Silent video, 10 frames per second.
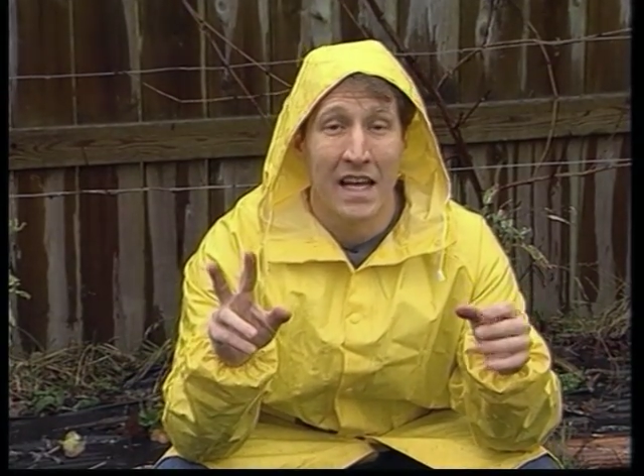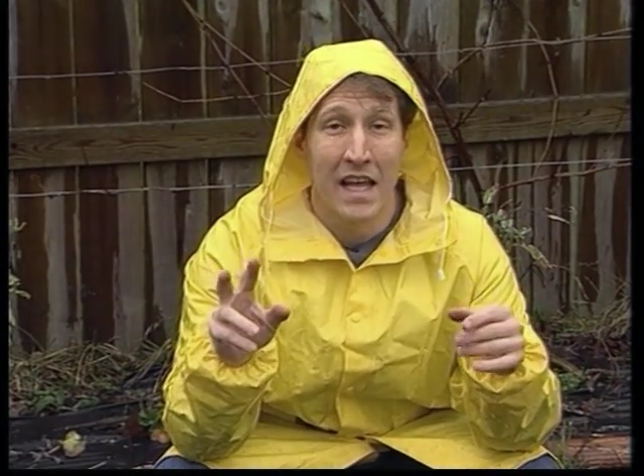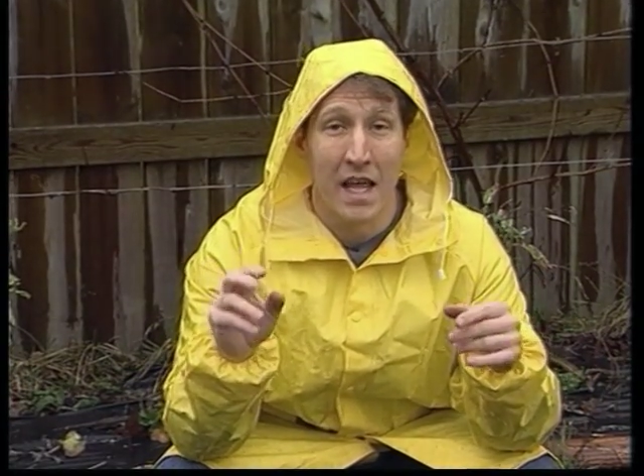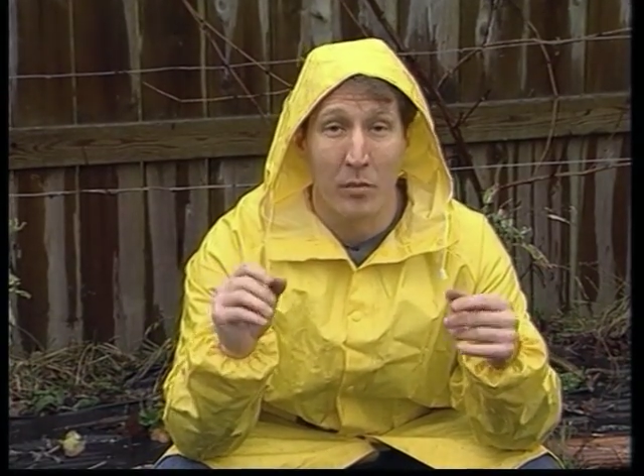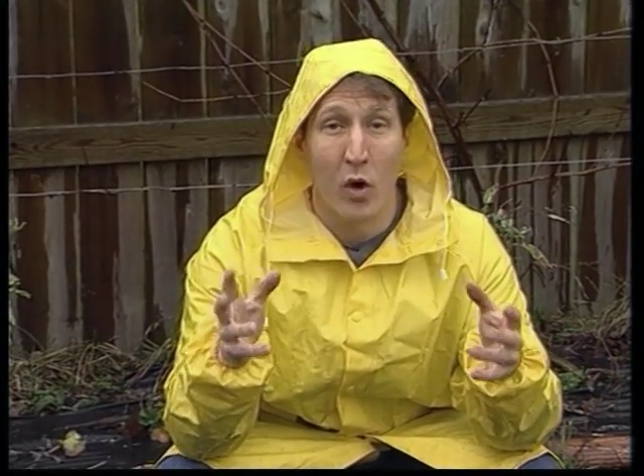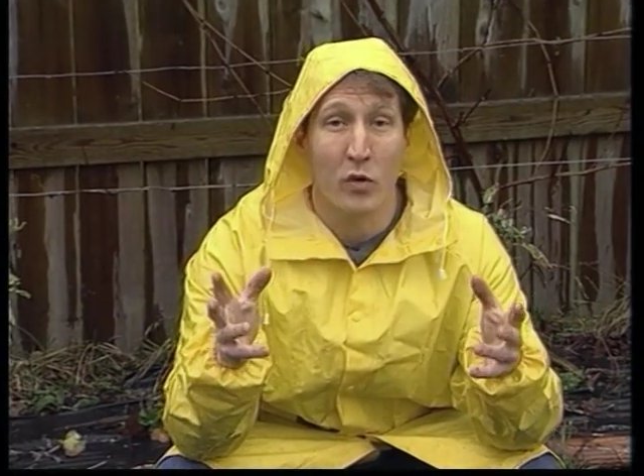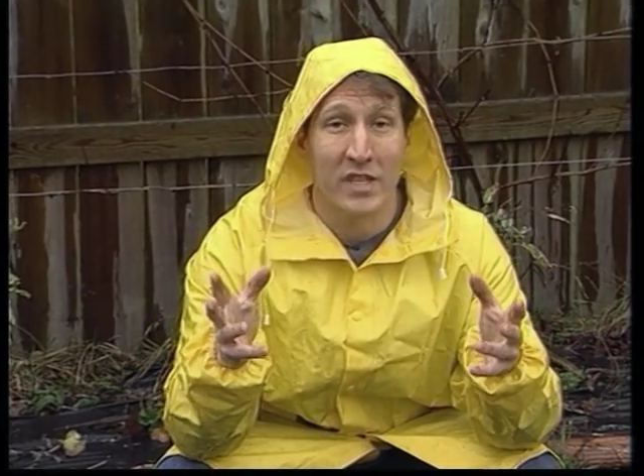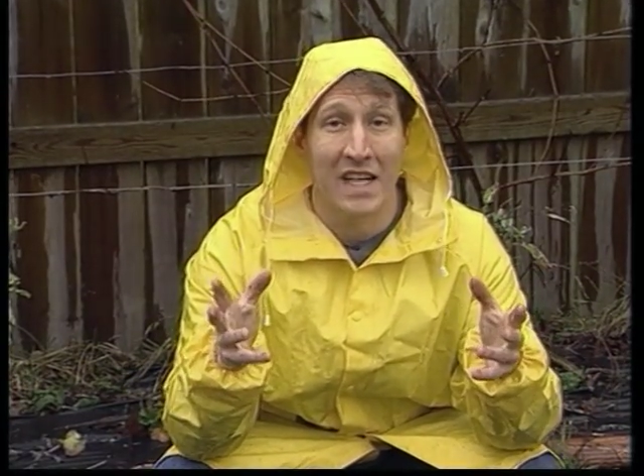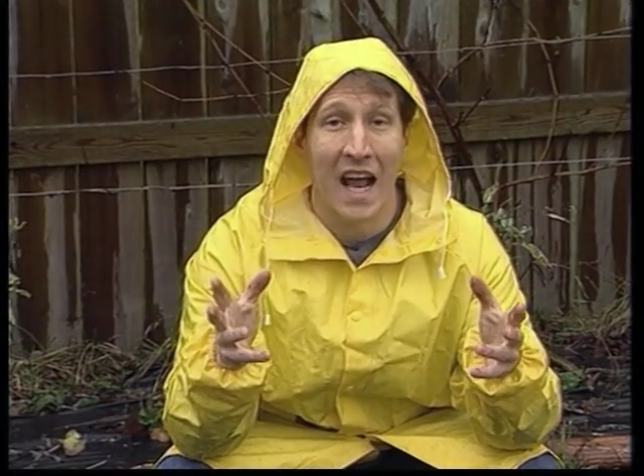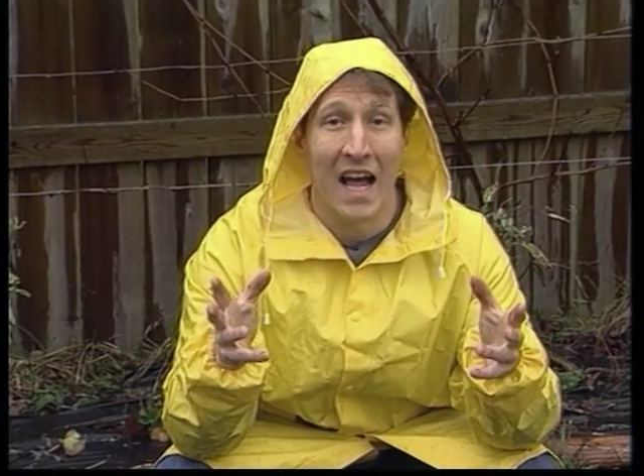in
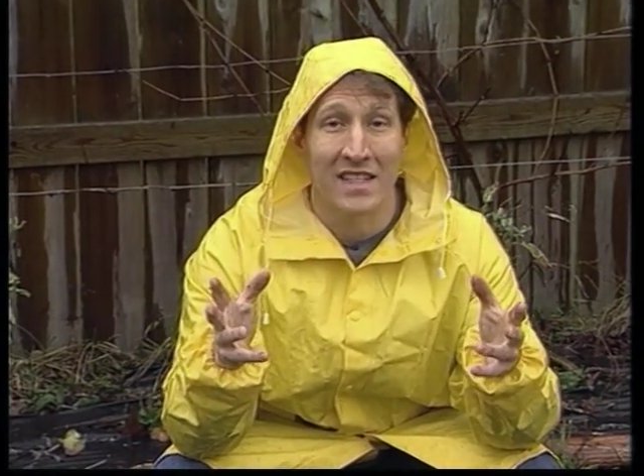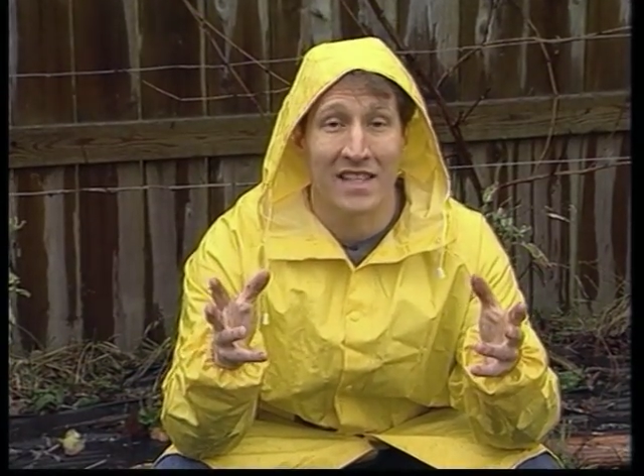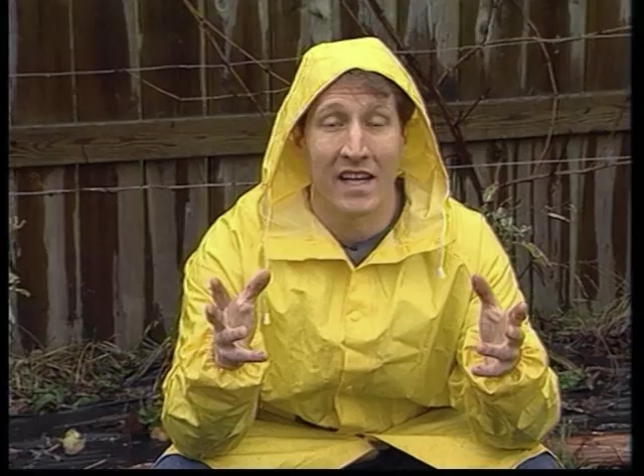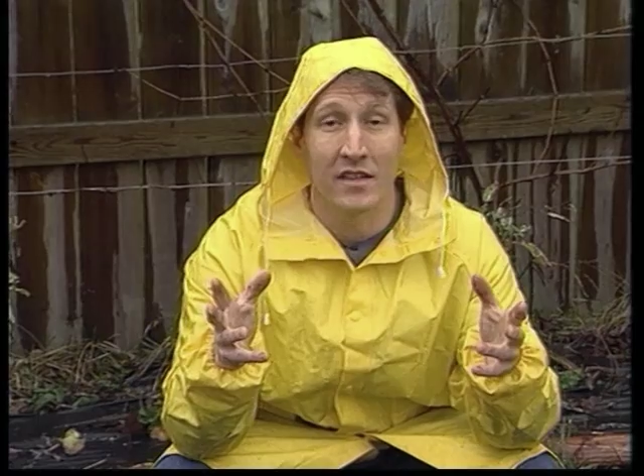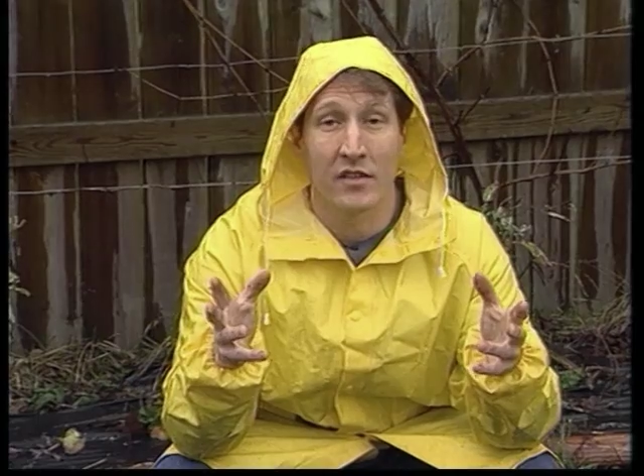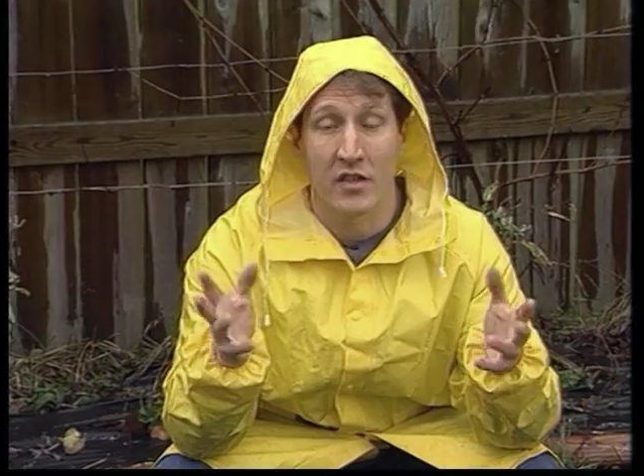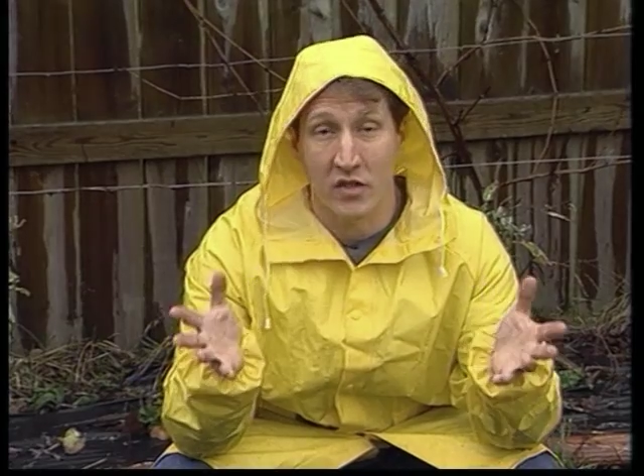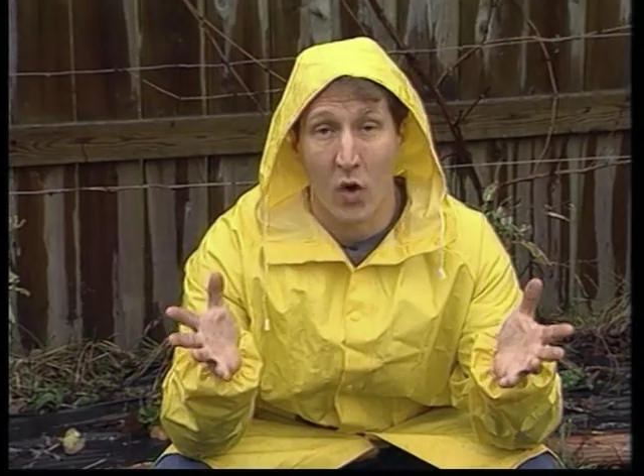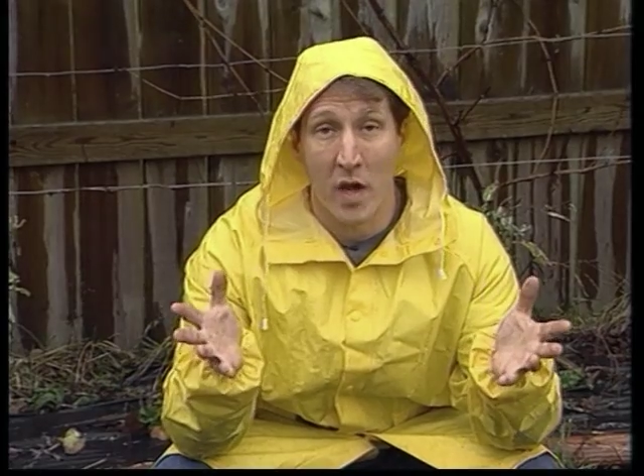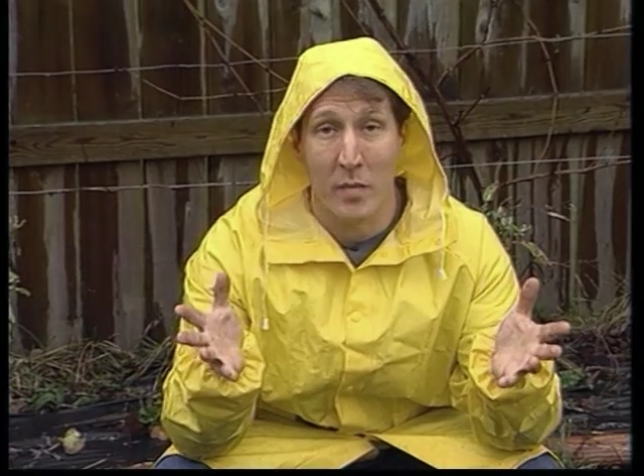protein content to
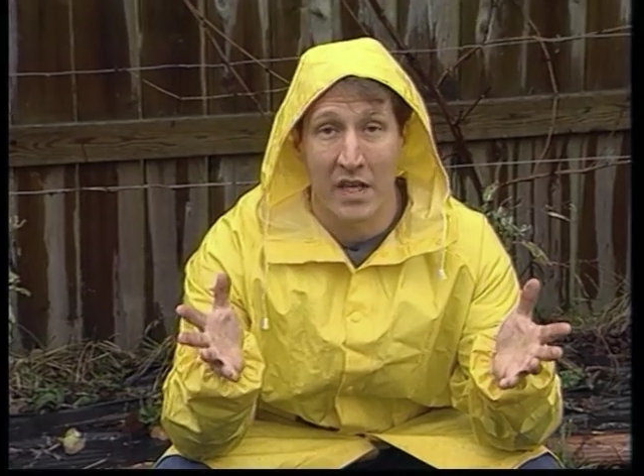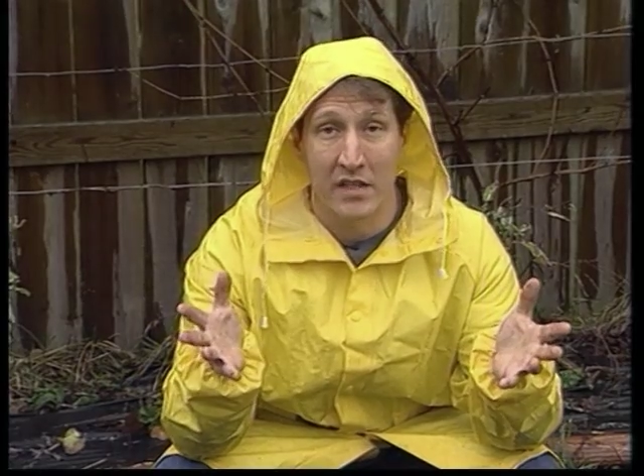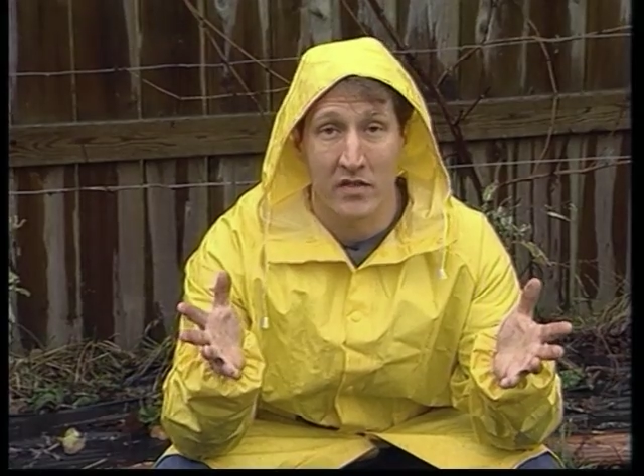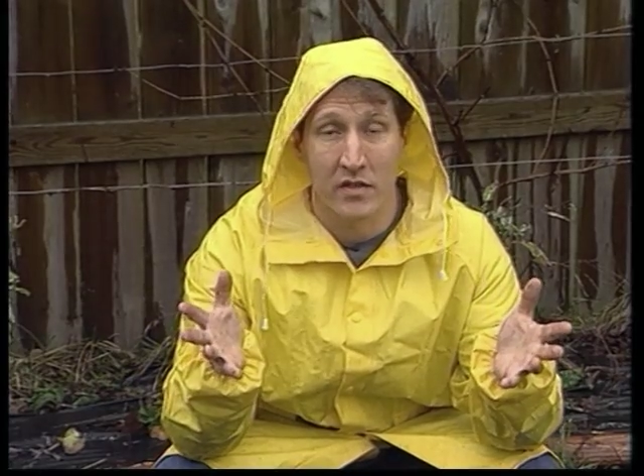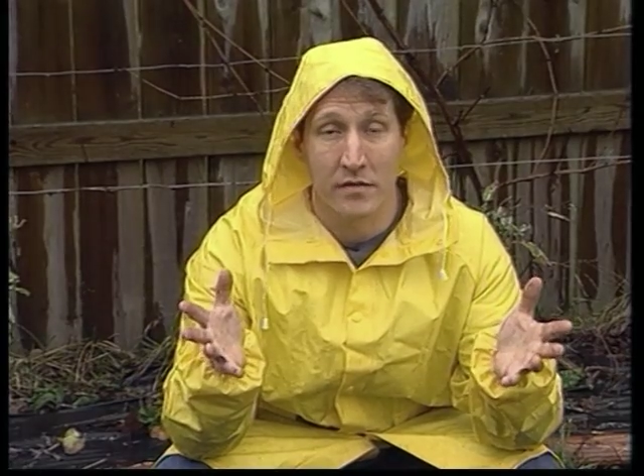soybeans.